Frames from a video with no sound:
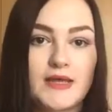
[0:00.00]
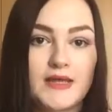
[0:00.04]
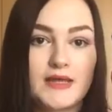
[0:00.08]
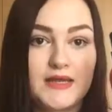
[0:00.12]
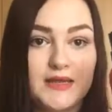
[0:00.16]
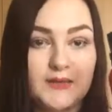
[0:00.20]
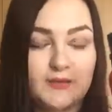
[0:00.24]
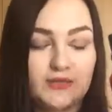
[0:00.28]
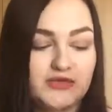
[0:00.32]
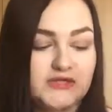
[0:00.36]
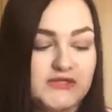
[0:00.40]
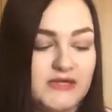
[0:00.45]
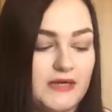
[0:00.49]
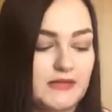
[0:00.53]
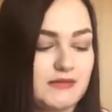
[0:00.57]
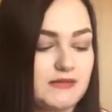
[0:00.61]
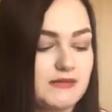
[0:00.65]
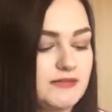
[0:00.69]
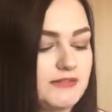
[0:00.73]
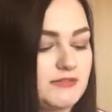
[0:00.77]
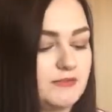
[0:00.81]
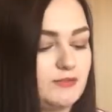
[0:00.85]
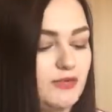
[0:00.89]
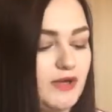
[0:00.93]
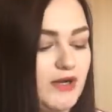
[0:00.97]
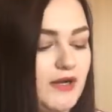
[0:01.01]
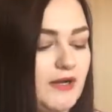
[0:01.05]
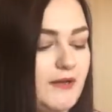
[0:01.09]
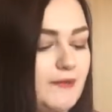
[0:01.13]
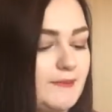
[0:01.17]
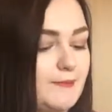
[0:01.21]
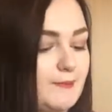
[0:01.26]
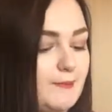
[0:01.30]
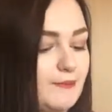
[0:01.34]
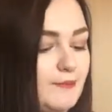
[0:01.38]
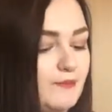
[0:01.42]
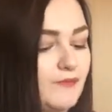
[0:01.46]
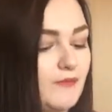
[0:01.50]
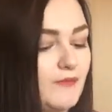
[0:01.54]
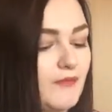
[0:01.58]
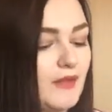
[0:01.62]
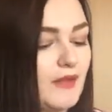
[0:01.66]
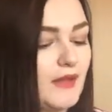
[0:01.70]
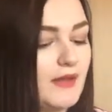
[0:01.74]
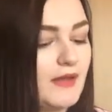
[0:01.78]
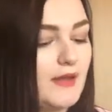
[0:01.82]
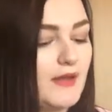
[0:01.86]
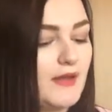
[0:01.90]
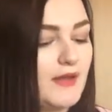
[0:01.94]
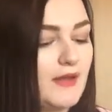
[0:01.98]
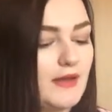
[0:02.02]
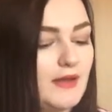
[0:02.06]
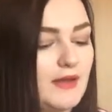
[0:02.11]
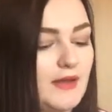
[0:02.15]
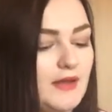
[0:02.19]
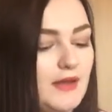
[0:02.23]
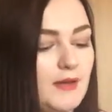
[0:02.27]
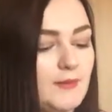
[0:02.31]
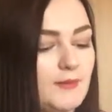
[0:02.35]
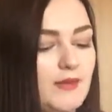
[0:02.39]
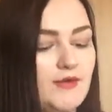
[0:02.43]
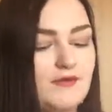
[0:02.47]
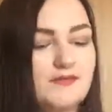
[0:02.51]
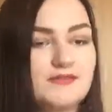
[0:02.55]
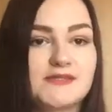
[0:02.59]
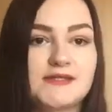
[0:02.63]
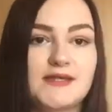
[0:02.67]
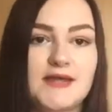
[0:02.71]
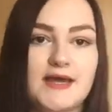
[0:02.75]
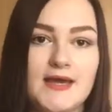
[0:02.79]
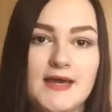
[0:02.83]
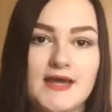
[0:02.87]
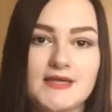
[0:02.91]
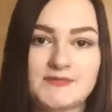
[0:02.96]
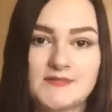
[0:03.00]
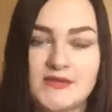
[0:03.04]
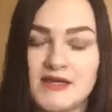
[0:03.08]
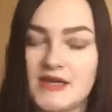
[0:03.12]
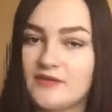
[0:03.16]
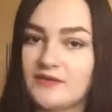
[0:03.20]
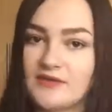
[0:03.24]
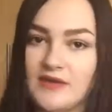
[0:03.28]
Heat Protecting Spray. Obviously your hair's made out